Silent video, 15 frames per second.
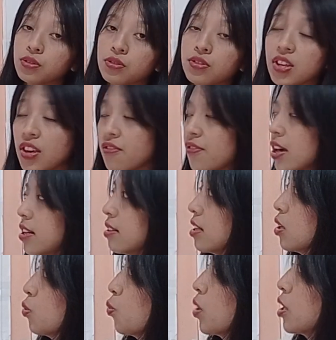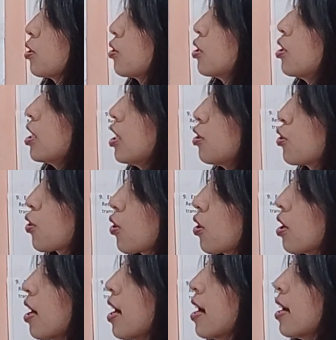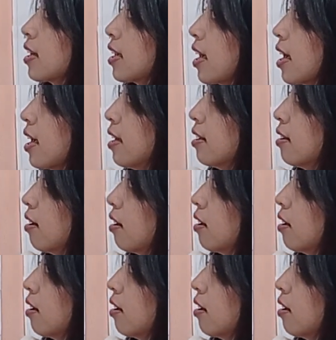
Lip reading: event in which the teacher can